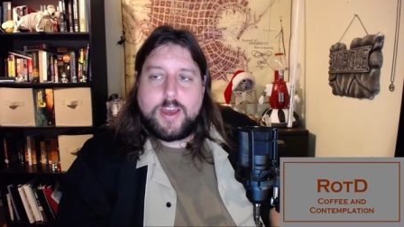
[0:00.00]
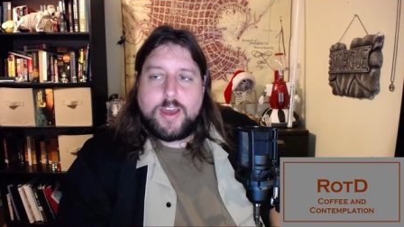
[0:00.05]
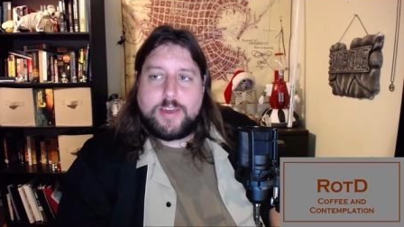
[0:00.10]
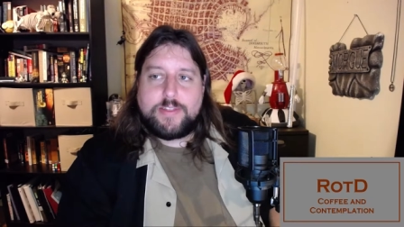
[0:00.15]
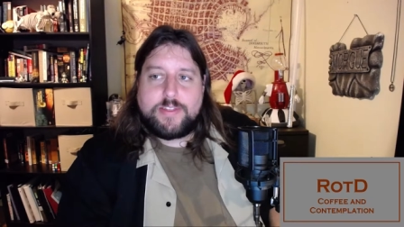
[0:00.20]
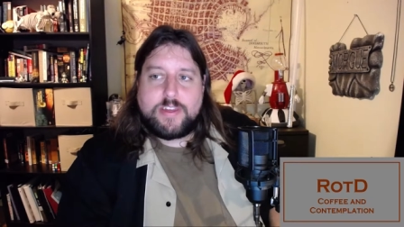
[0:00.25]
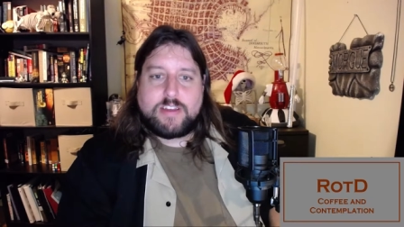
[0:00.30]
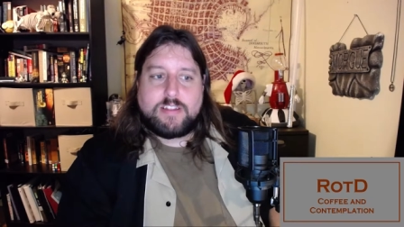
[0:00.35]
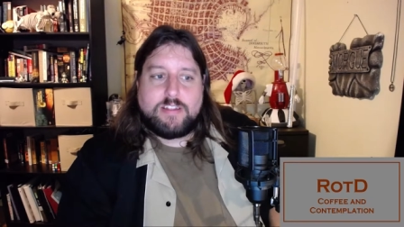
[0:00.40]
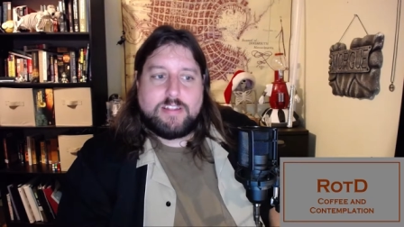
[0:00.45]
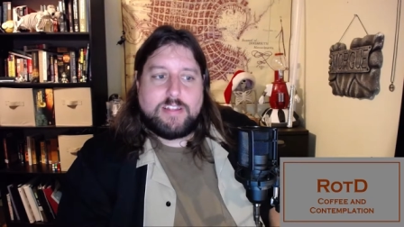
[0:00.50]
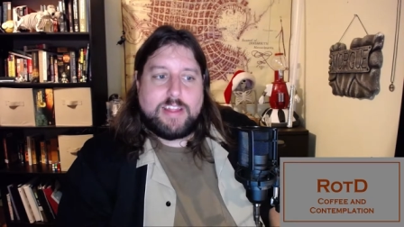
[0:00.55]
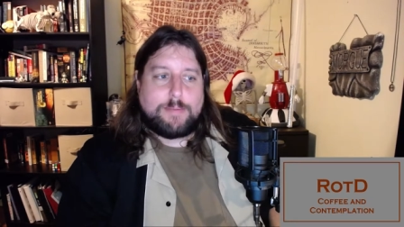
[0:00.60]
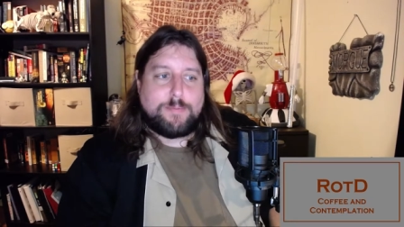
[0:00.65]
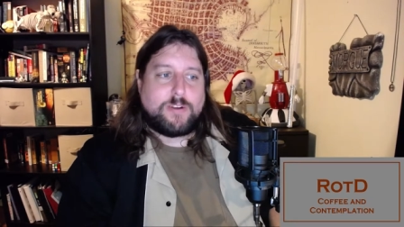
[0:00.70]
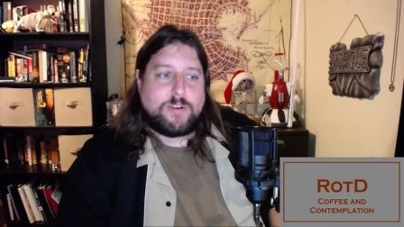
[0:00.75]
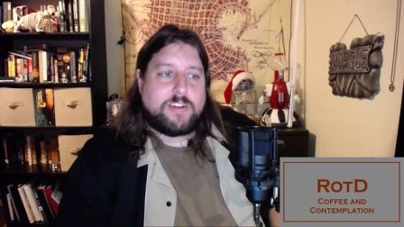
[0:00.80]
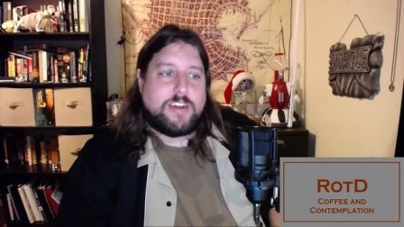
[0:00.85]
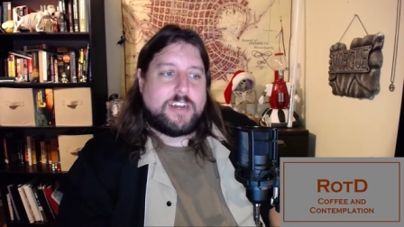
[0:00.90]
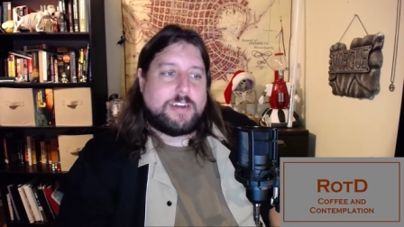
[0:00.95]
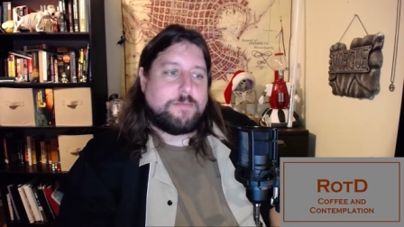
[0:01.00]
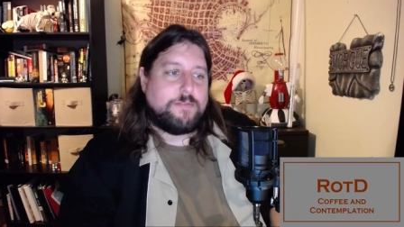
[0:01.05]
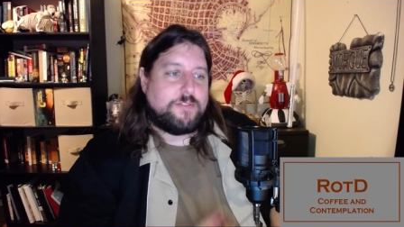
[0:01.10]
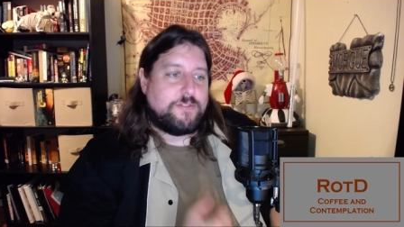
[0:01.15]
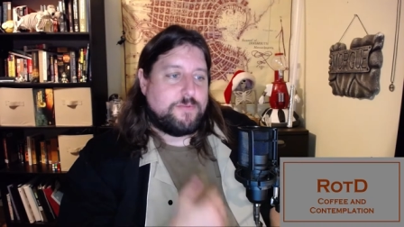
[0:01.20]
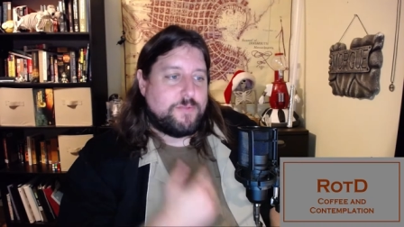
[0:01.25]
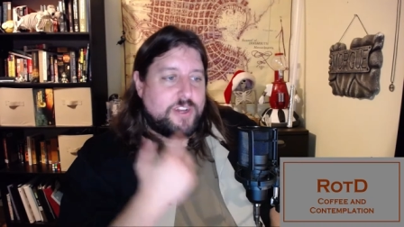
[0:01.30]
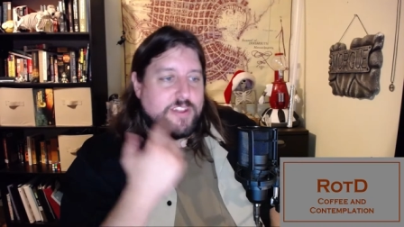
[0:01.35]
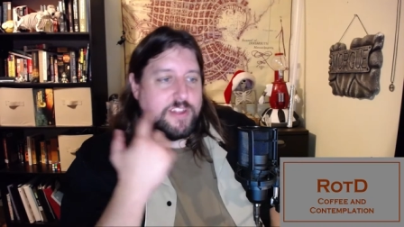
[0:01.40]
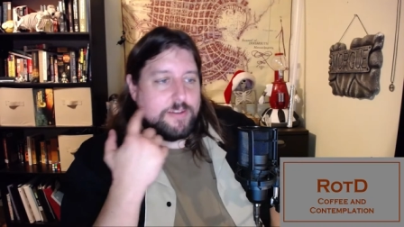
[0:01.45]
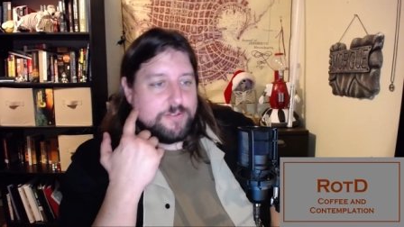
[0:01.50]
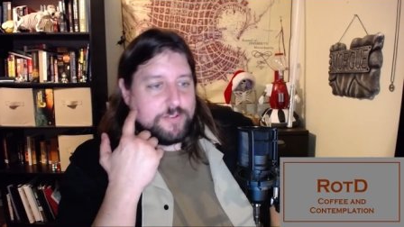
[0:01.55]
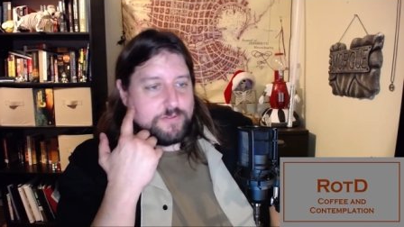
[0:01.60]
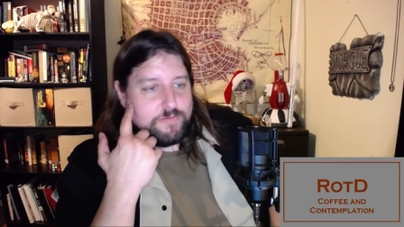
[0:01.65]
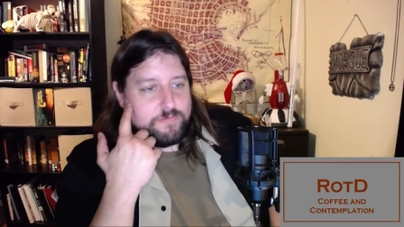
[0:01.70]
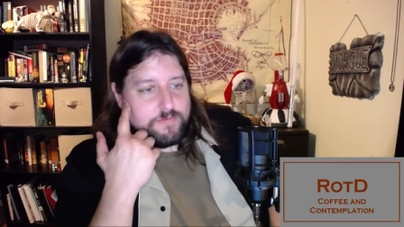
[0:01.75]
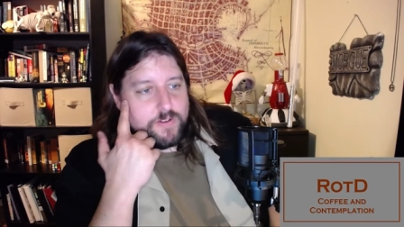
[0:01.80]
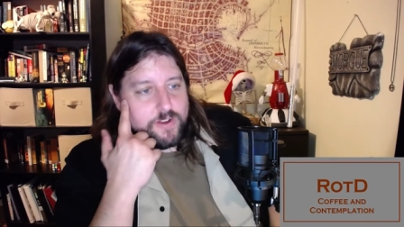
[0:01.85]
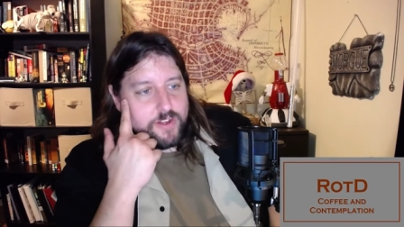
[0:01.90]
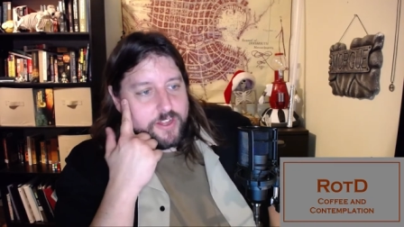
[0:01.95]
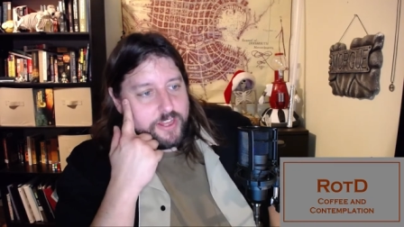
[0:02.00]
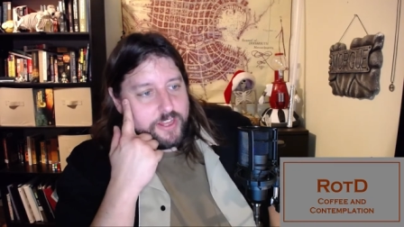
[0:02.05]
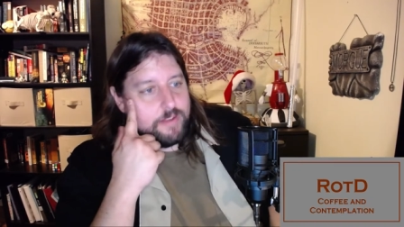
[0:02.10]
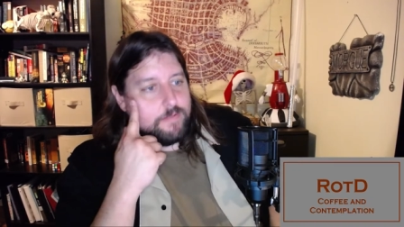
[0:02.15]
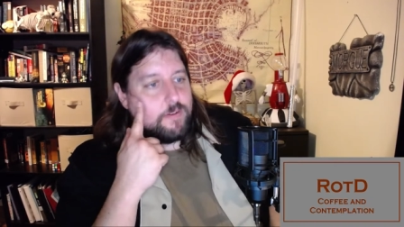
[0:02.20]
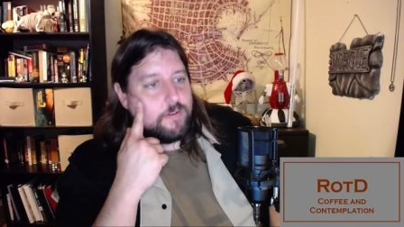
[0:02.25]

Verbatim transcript: I think Leprechaun was one that was really,